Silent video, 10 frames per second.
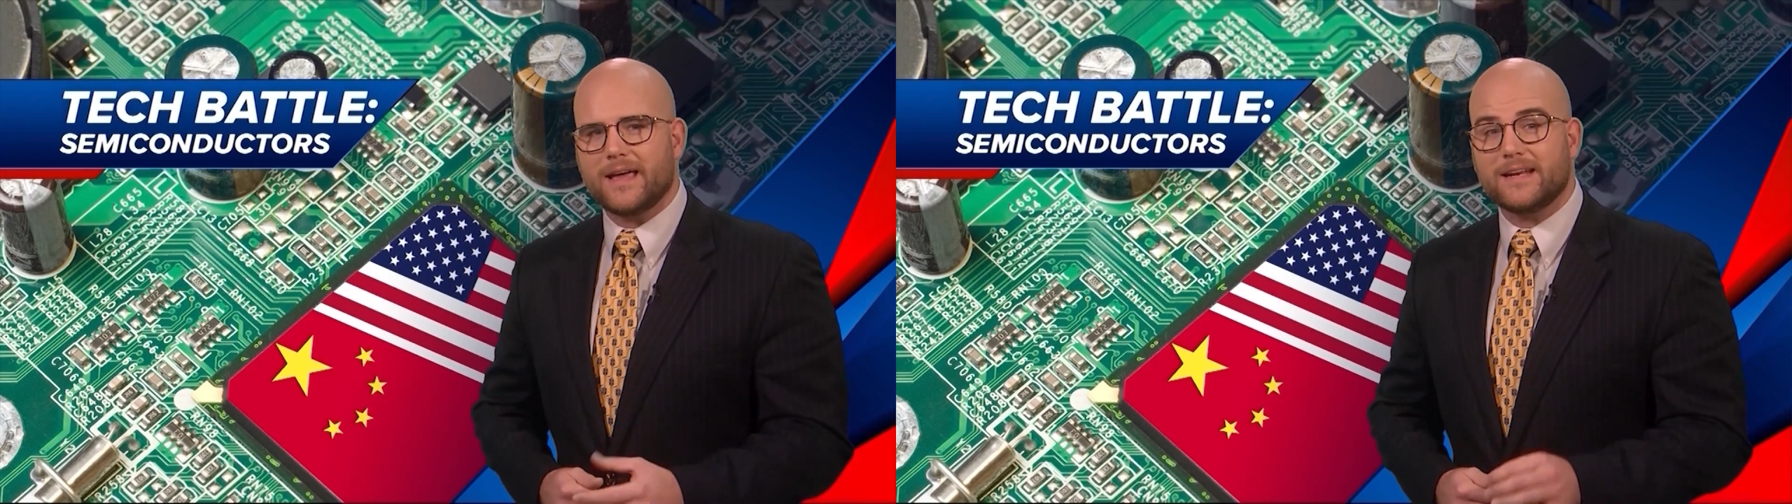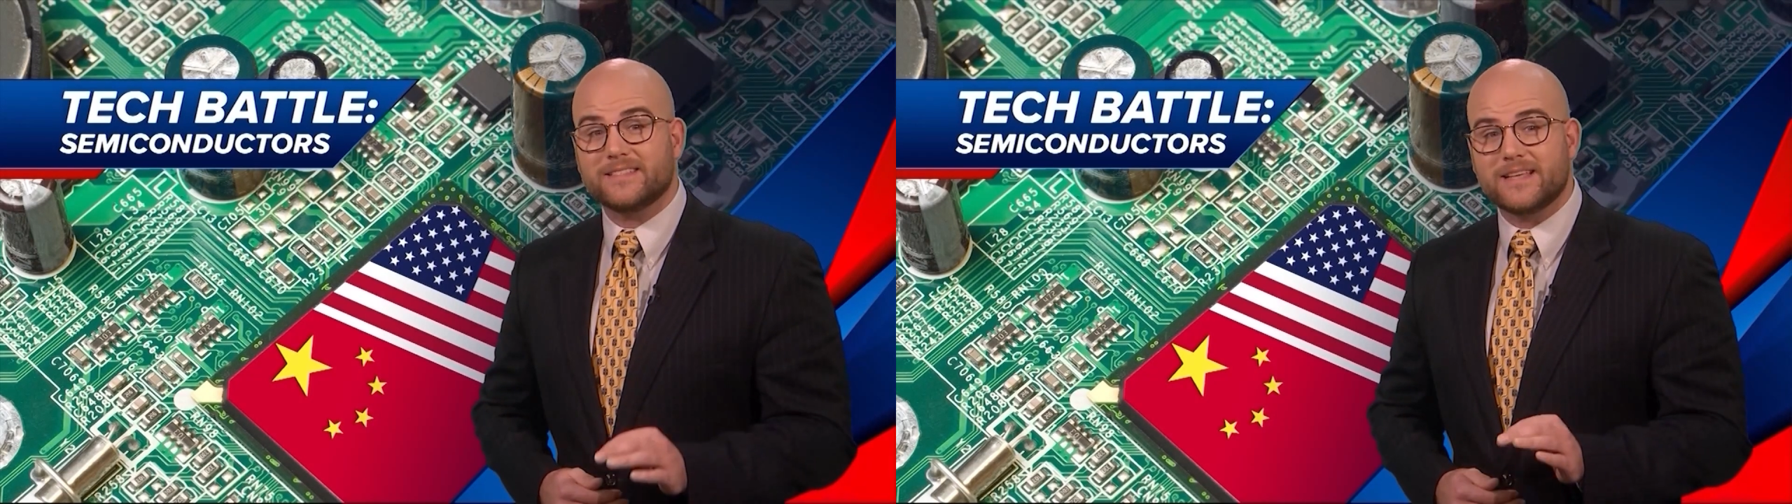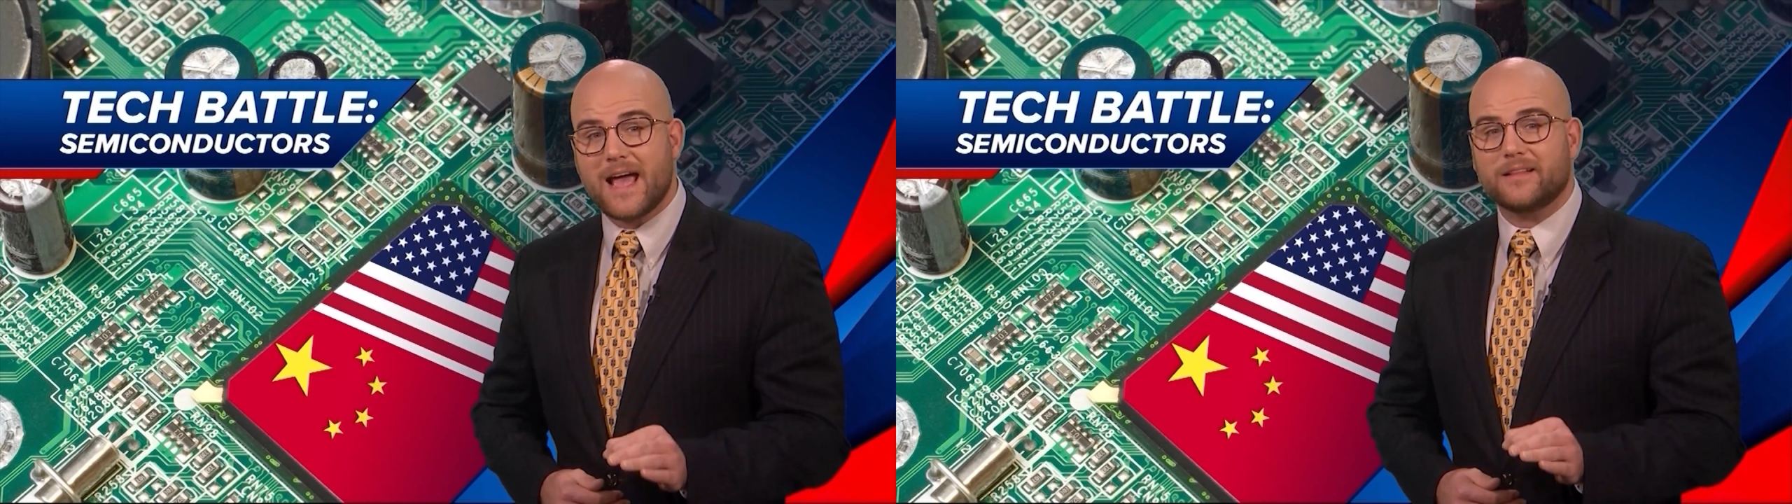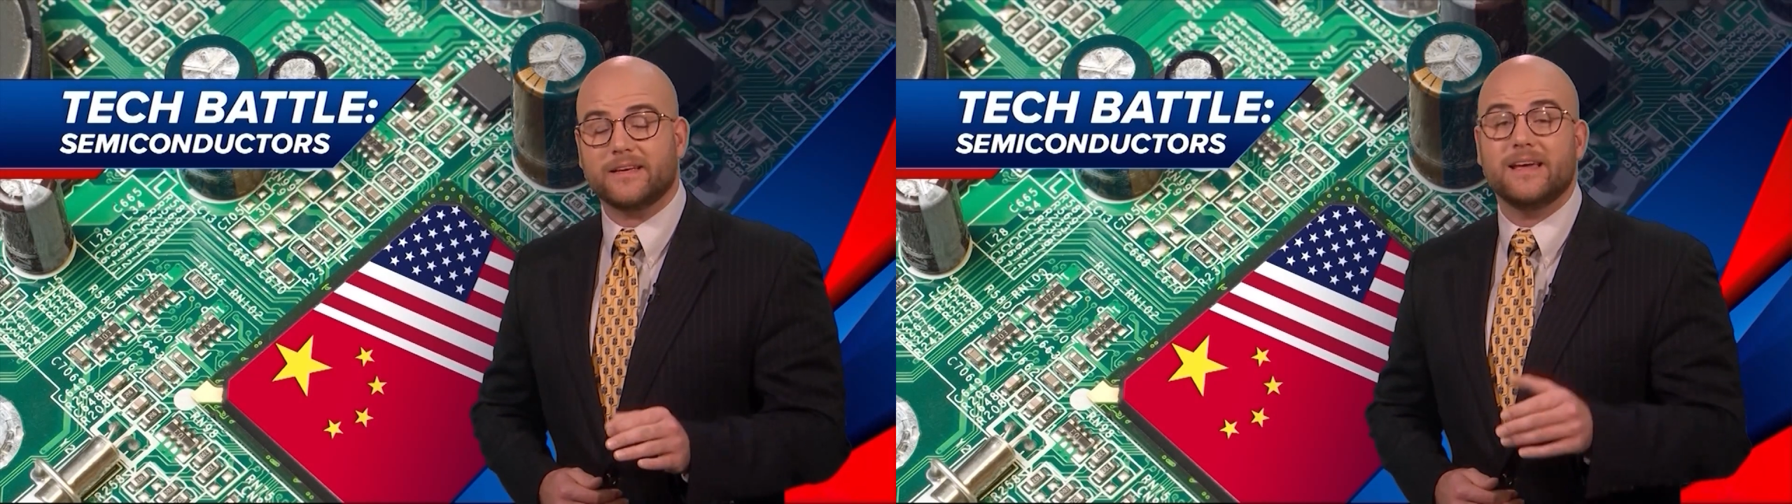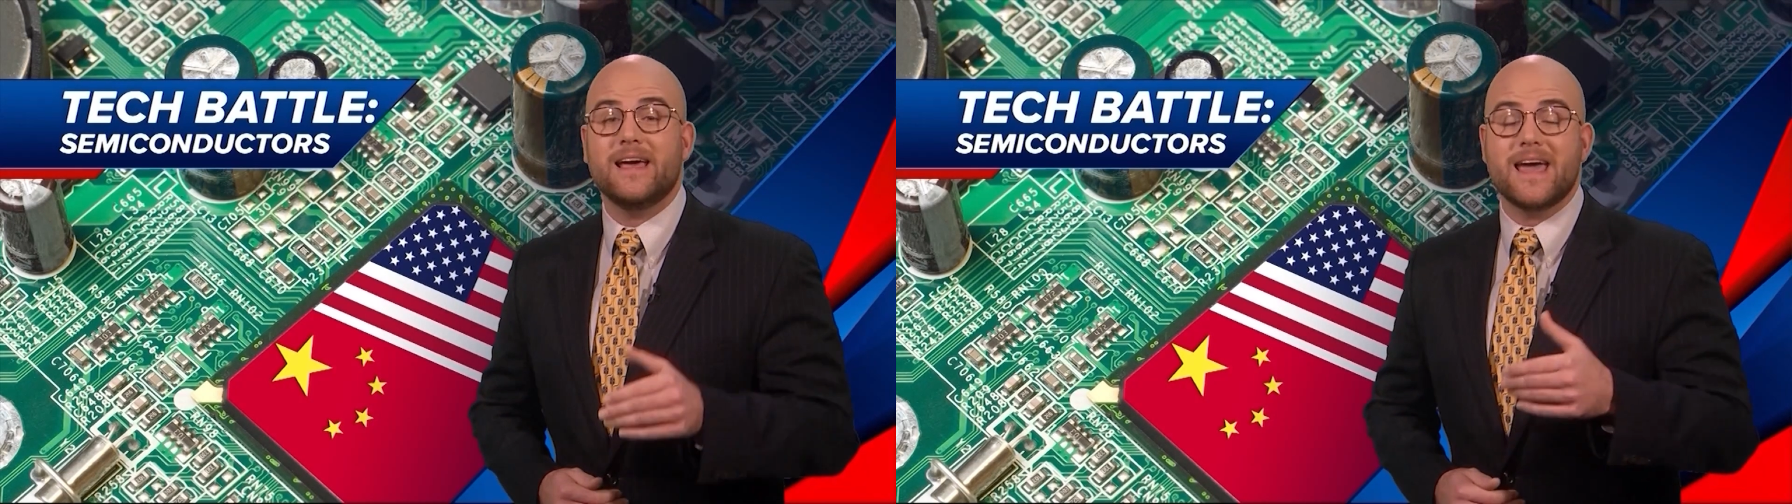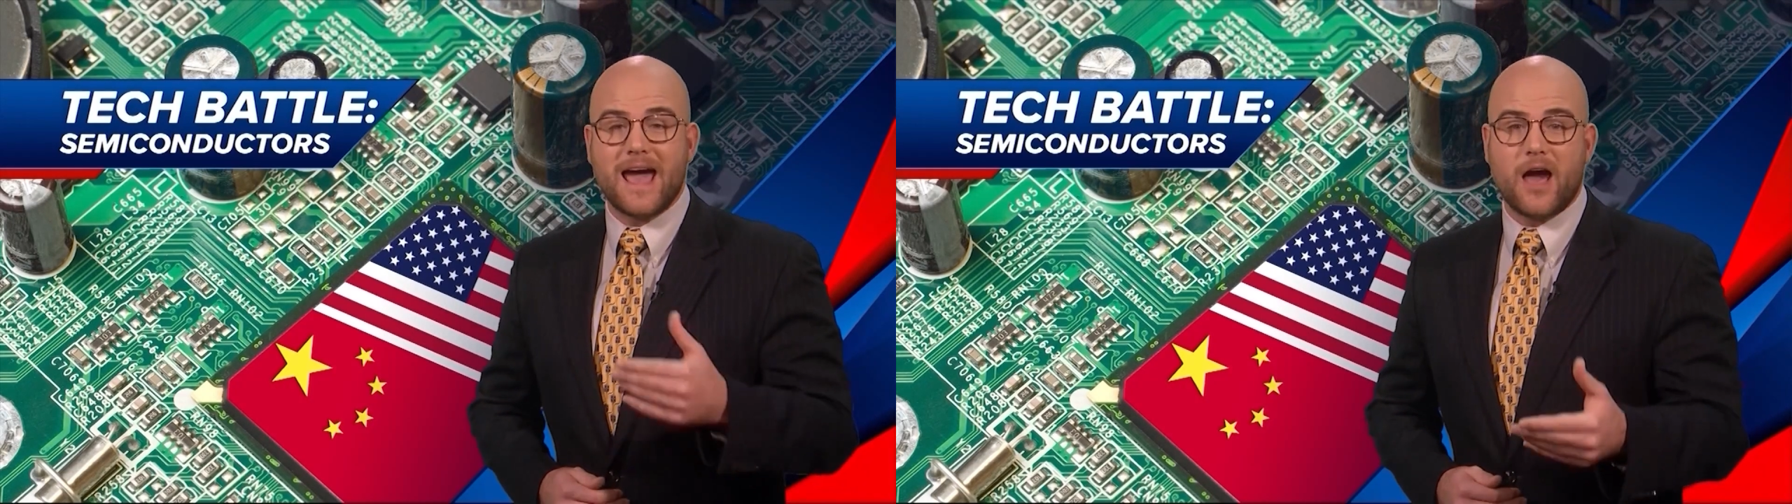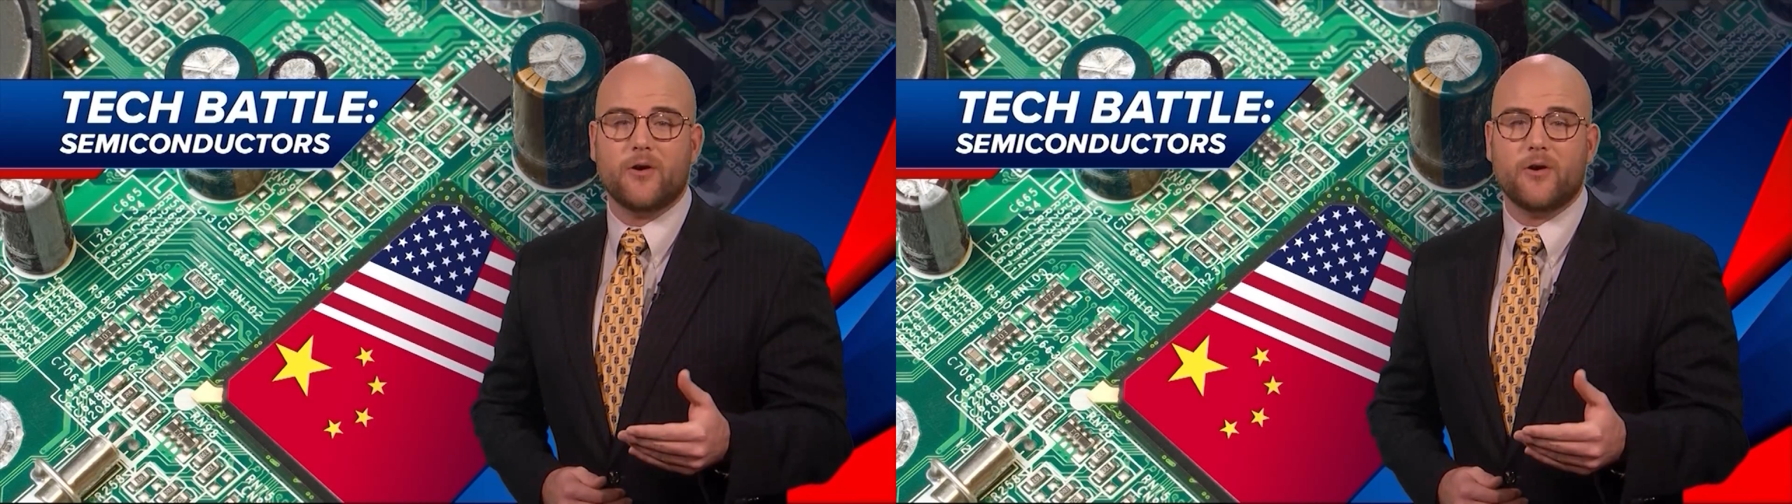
and exactly how